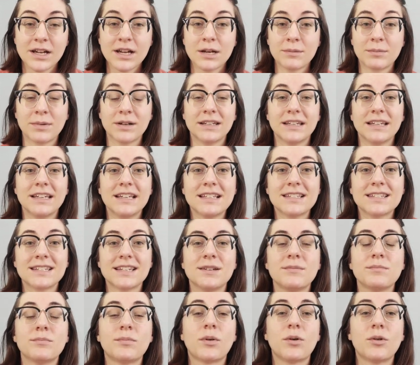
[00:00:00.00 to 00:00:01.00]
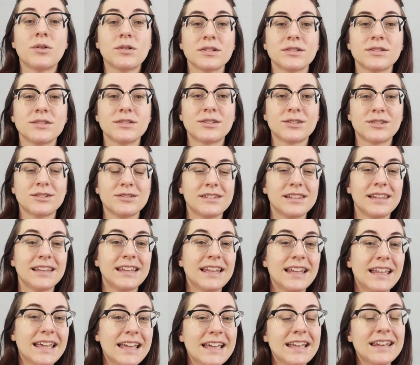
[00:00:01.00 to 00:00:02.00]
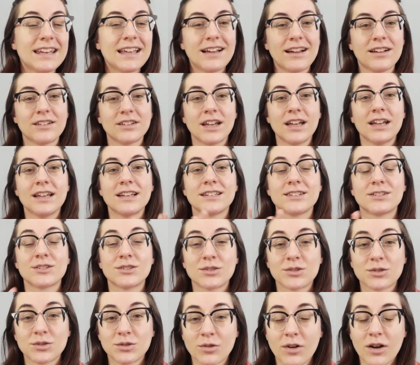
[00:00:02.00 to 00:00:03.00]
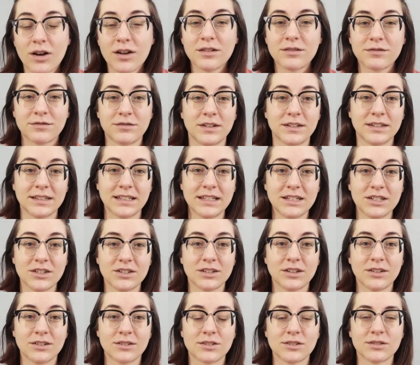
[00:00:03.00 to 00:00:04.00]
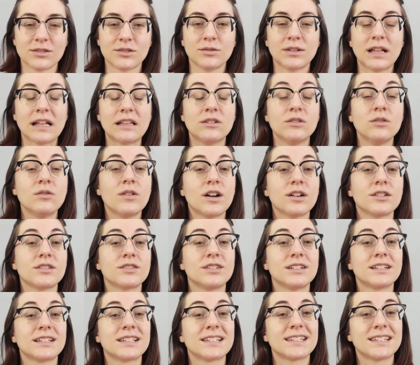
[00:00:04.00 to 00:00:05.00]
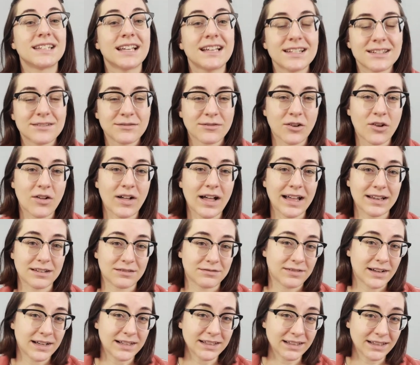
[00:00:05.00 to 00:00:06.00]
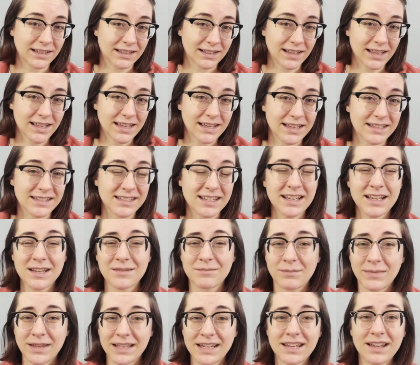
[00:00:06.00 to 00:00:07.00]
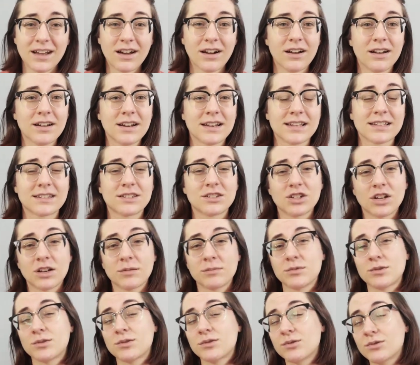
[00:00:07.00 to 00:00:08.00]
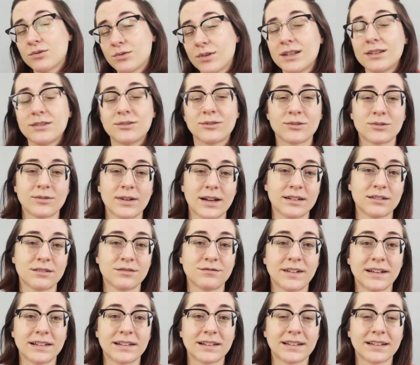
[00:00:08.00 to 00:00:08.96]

but it's important to lay down strong foundations so that you are successful at finding clients. Many artists jump straight to trying to find